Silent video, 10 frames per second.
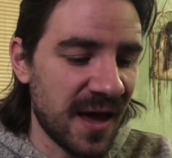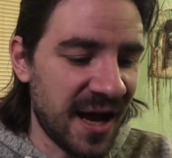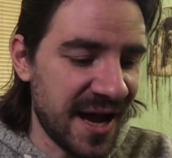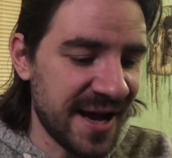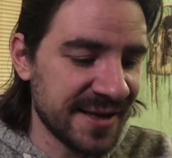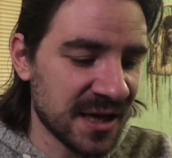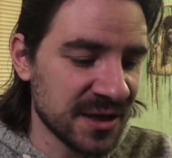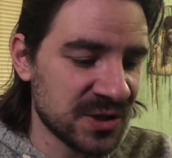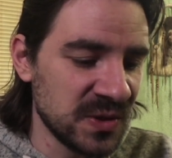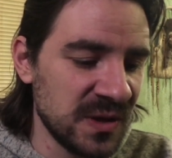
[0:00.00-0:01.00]
And
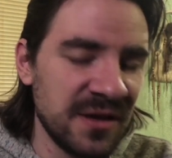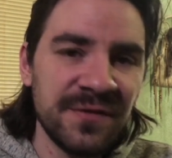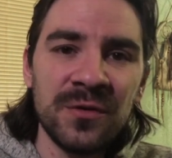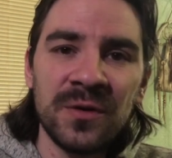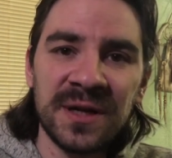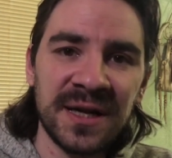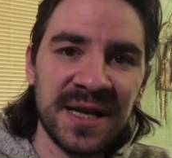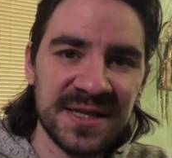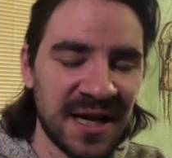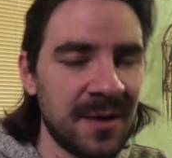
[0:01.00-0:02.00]
to give you an
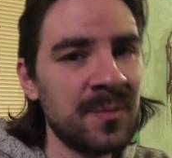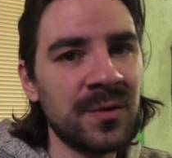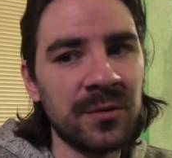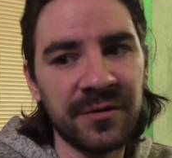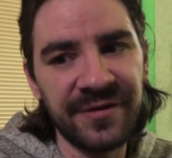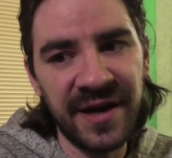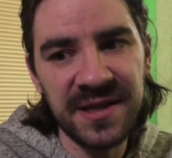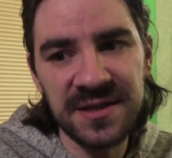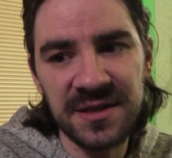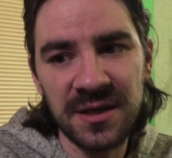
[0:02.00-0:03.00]
example of
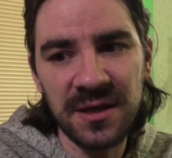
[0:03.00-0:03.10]
it,